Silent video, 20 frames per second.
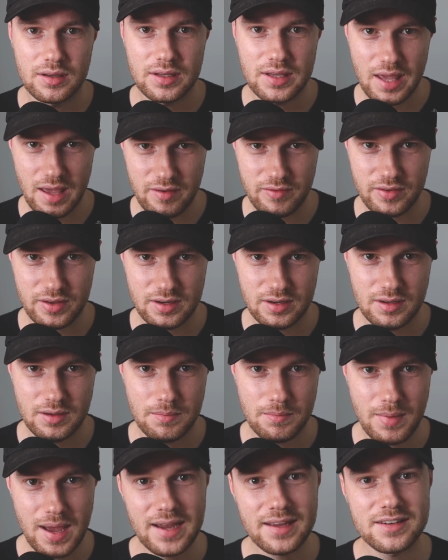Kevin
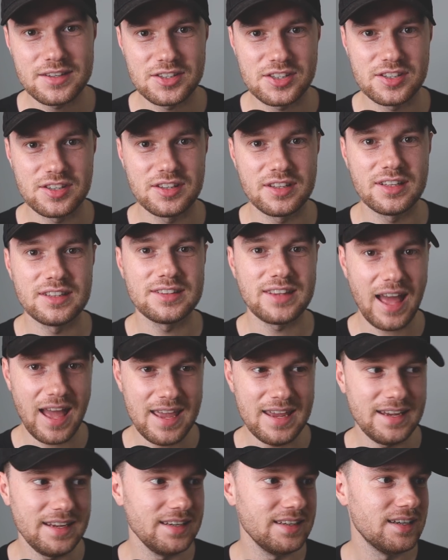Magnussen, the
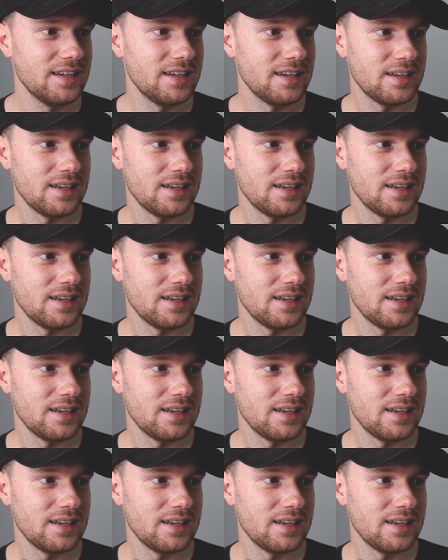Dane.